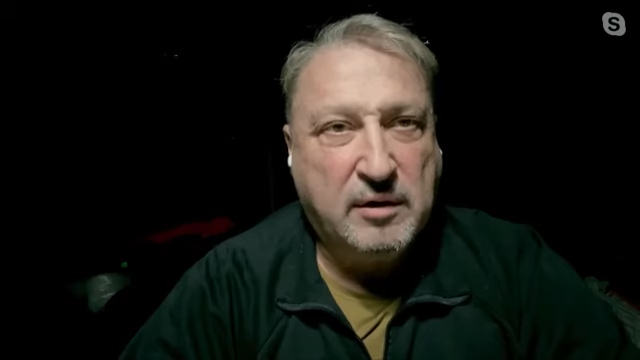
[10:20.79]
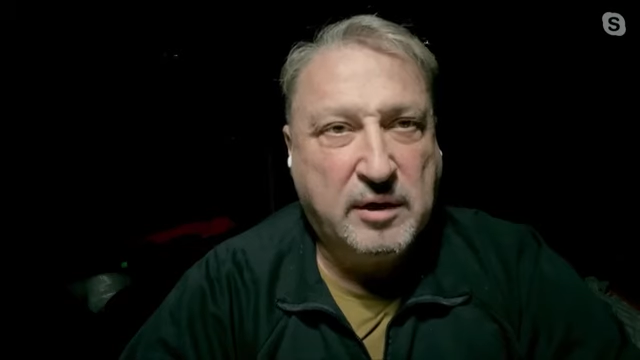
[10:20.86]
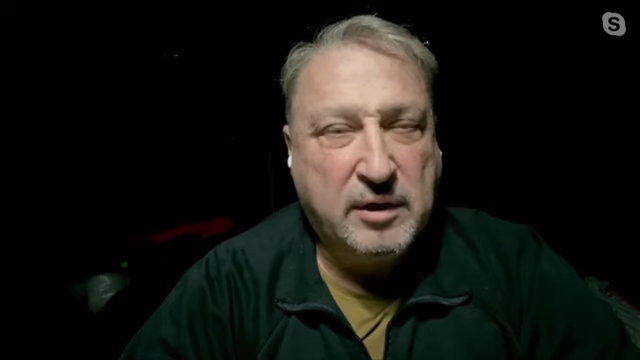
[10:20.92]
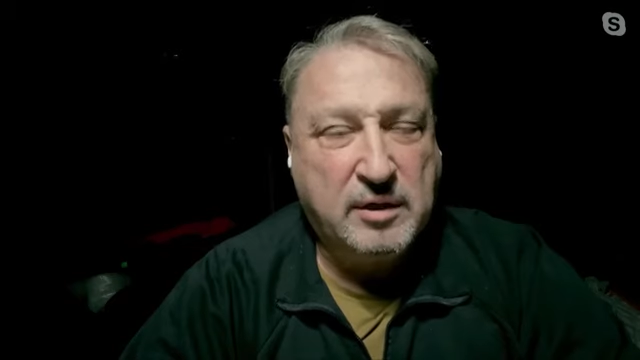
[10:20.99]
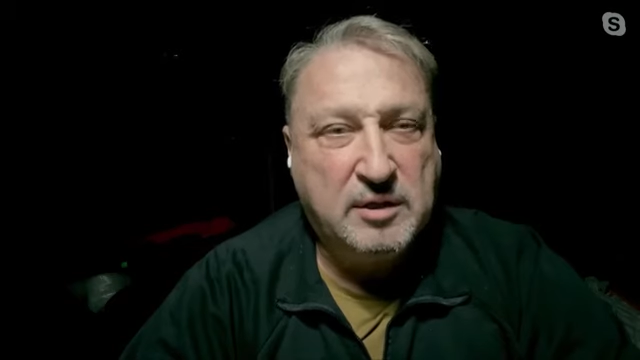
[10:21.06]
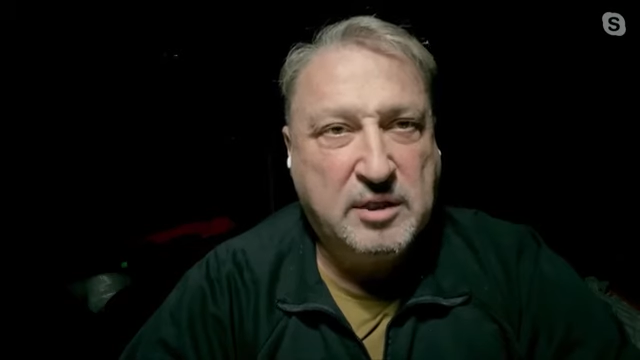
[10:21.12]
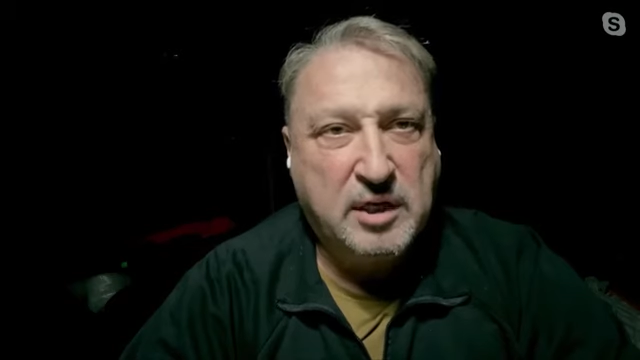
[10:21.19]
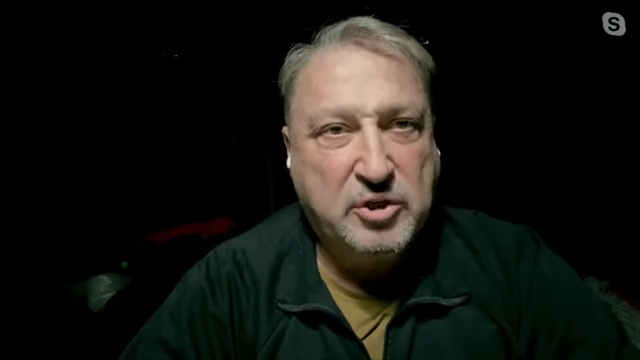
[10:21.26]

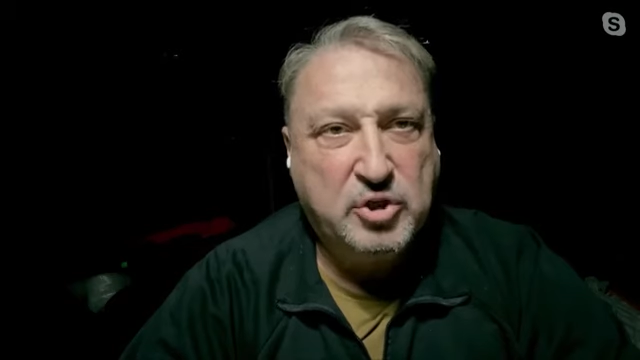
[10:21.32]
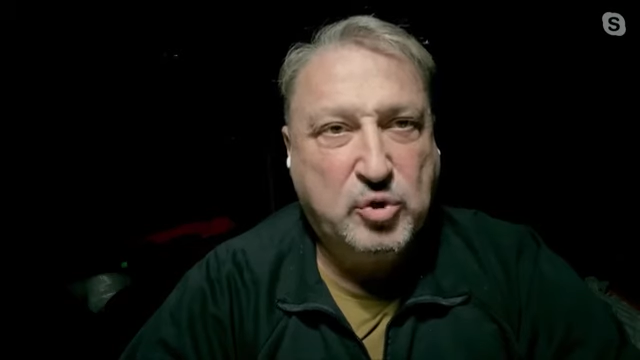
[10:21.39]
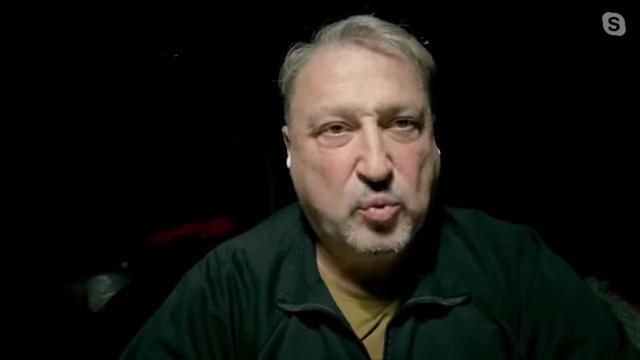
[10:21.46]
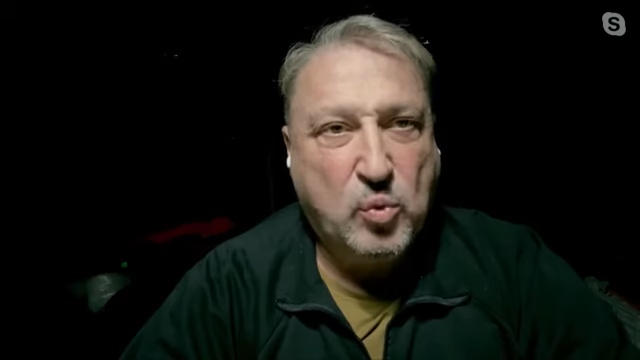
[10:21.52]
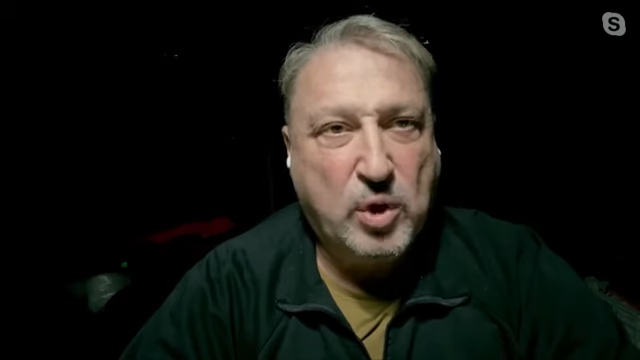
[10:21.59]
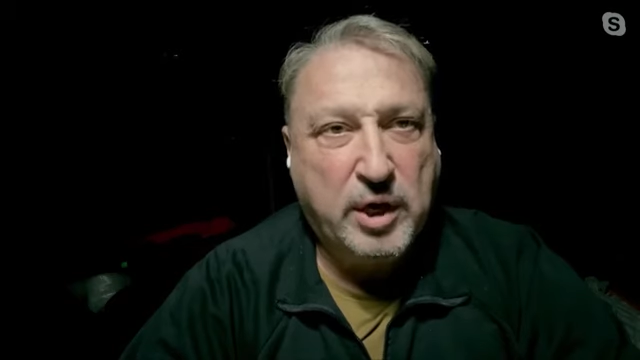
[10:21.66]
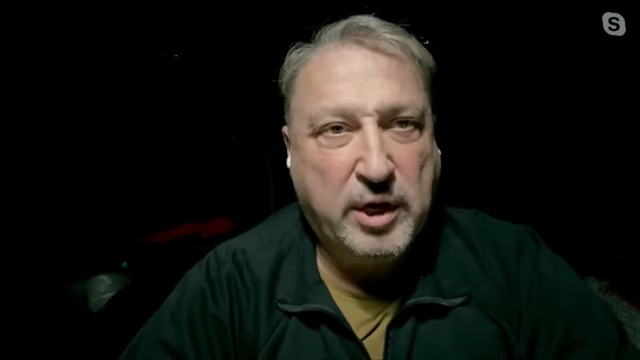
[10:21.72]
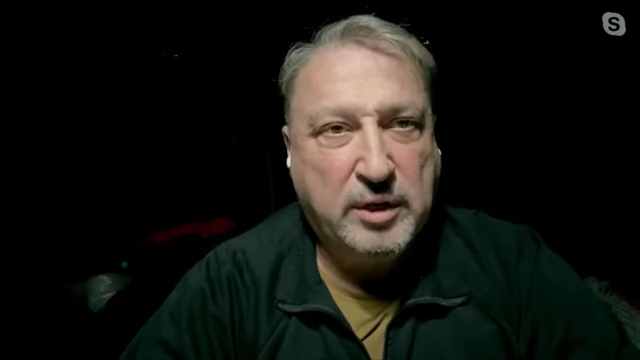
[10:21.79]
in such a
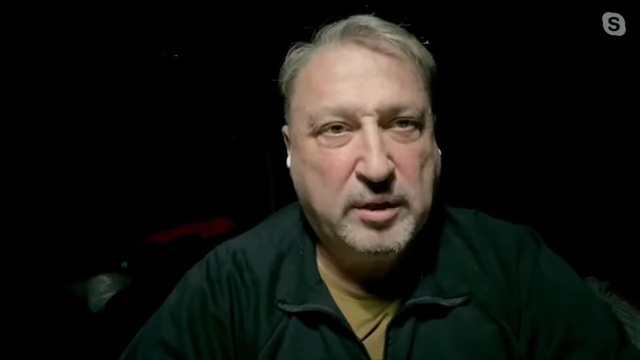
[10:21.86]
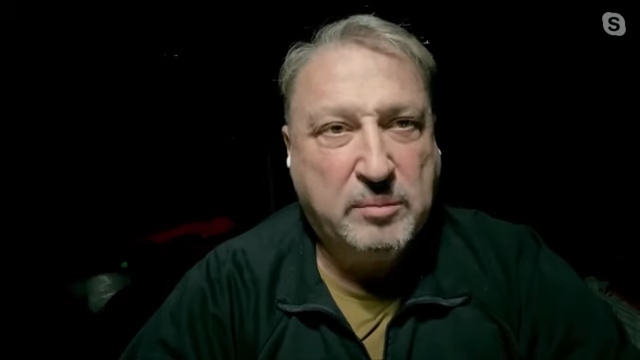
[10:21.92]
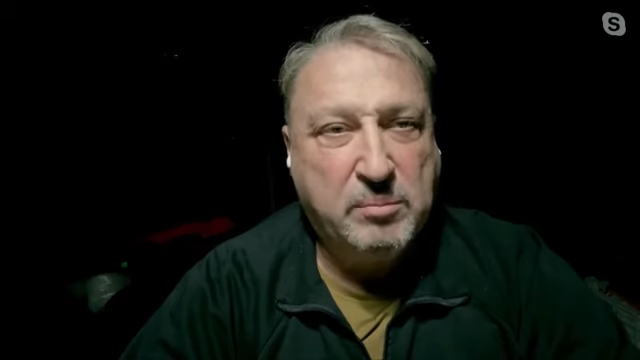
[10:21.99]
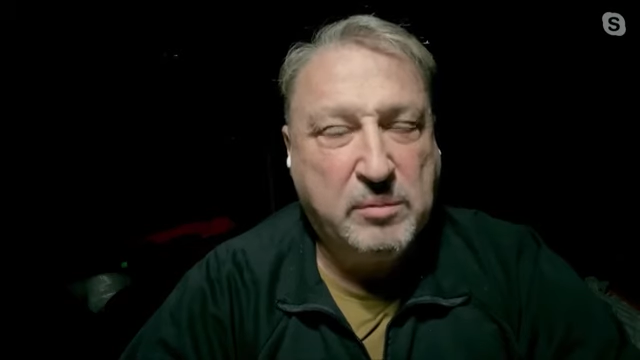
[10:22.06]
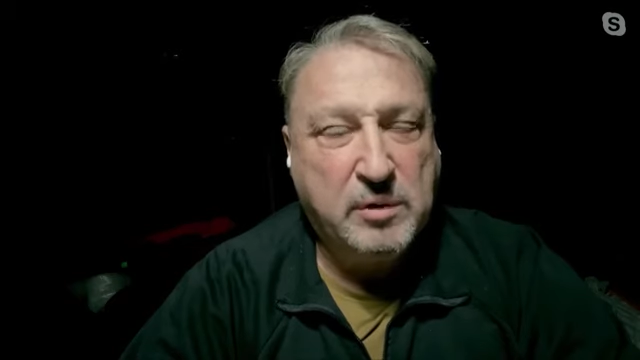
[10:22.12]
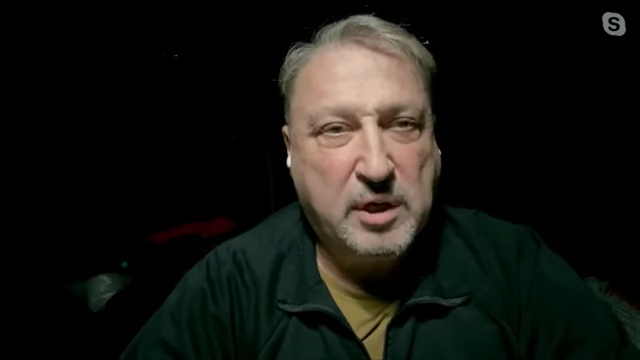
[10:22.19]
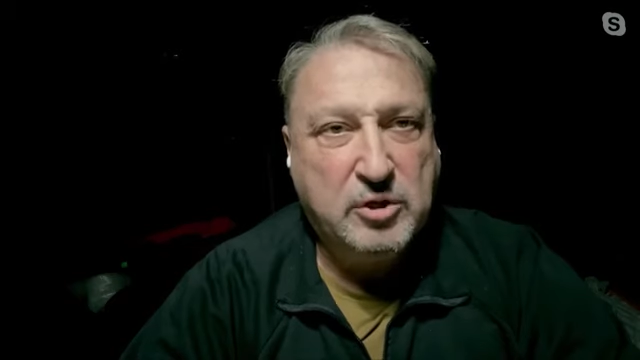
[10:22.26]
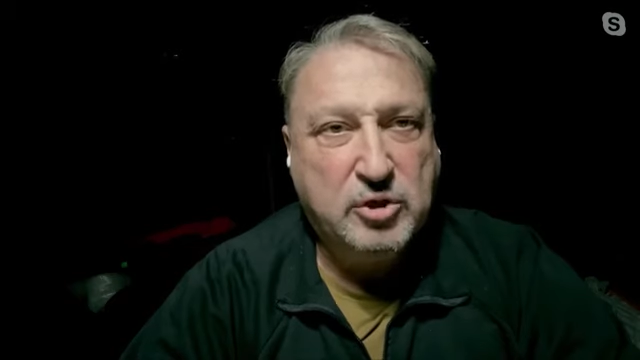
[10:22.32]
way that
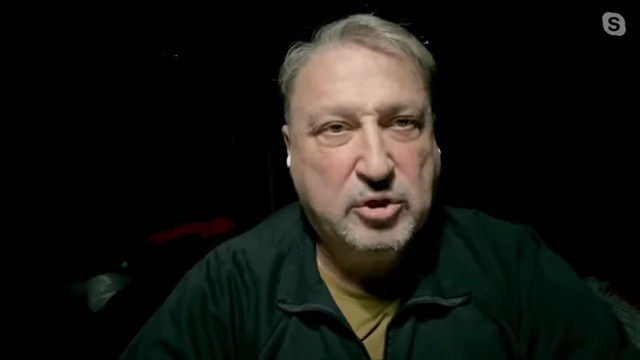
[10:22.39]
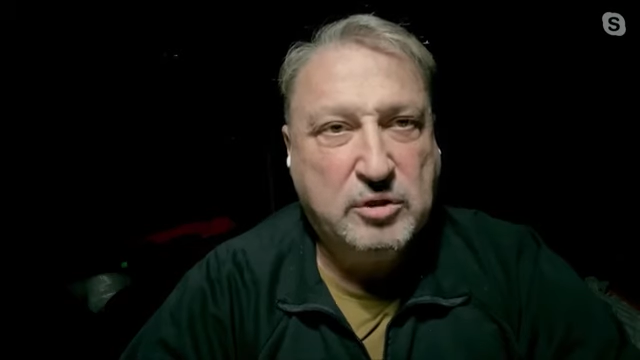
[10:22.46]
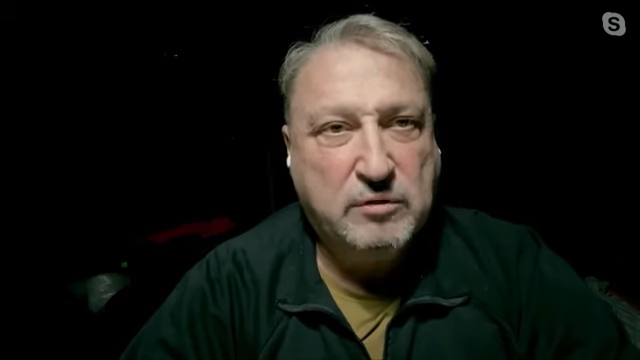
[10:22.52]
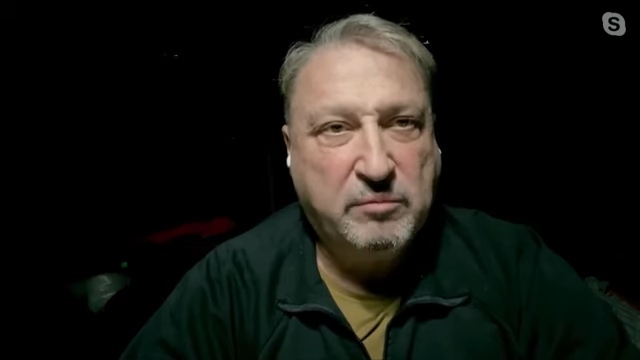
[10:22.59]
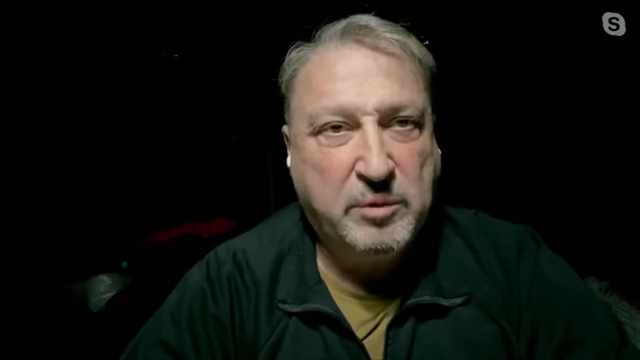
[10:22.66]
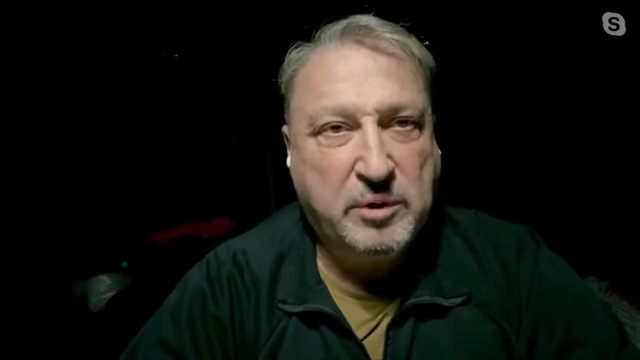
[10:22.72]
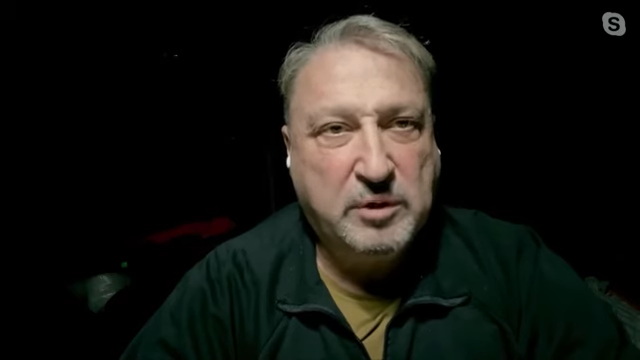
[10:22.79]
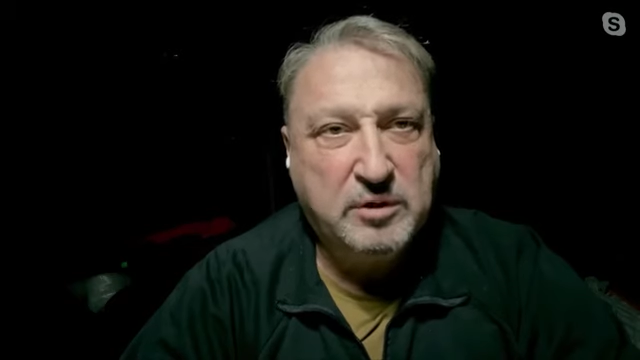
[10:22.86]
hundreds of
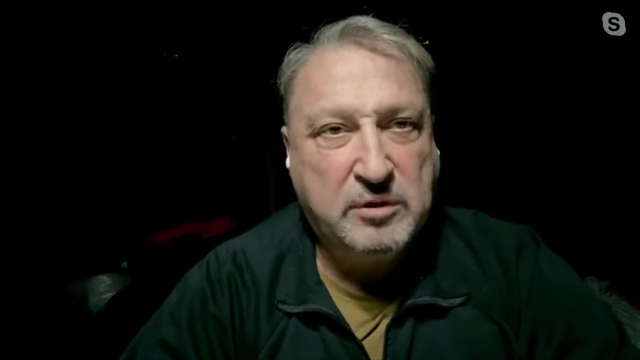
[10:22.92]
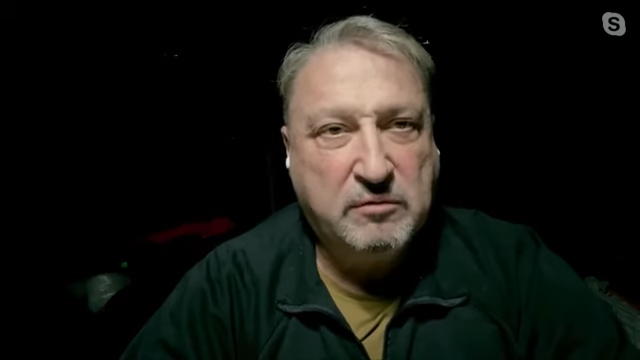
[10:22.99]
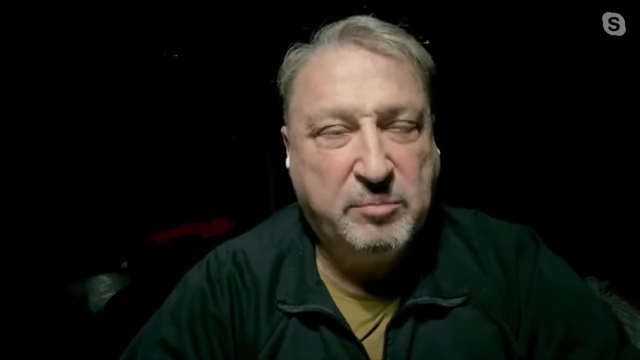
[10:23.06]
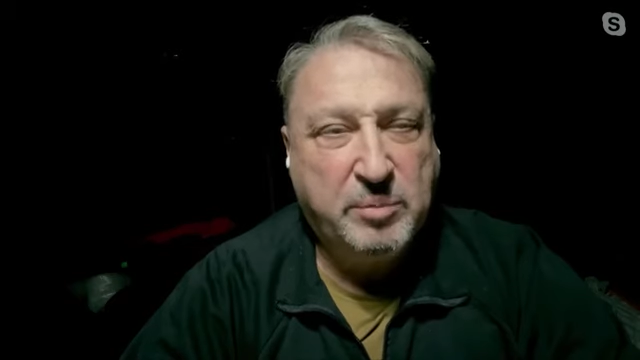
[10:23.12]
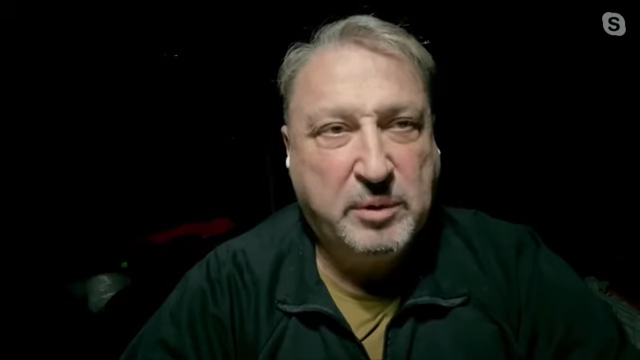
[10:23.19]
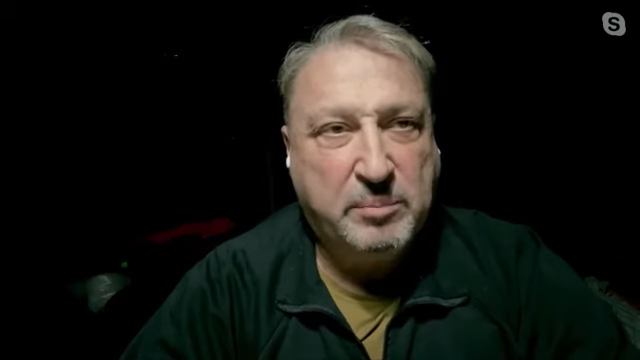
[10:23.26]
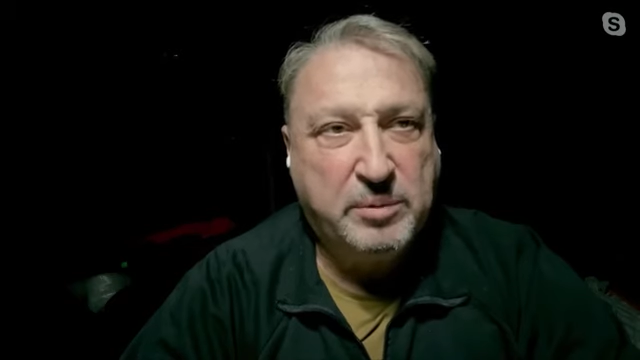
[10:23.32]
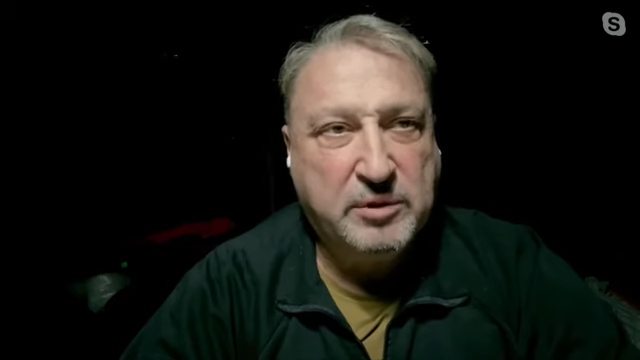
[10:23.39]
millions of
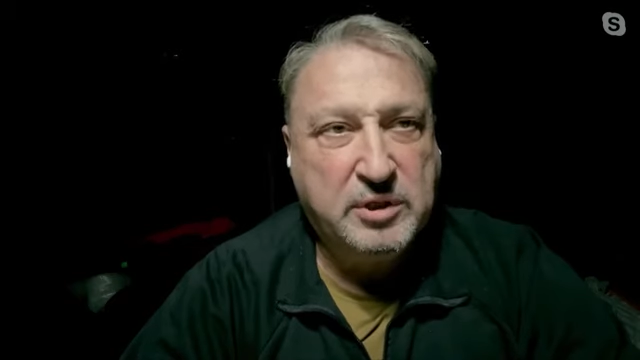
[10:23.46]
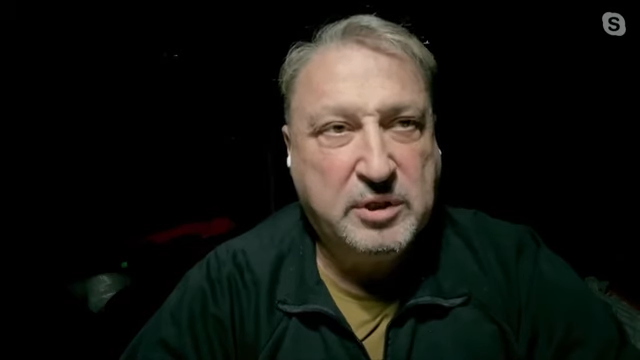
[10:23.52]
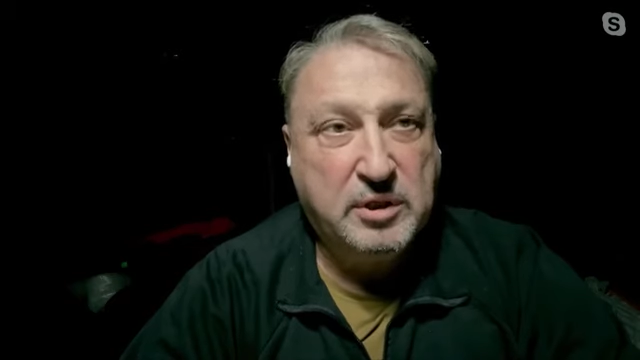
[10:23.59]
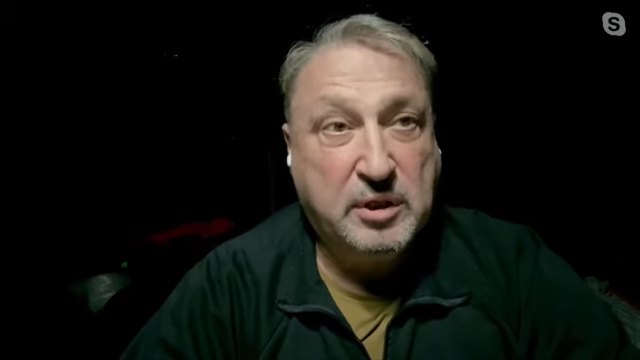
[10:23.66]
people see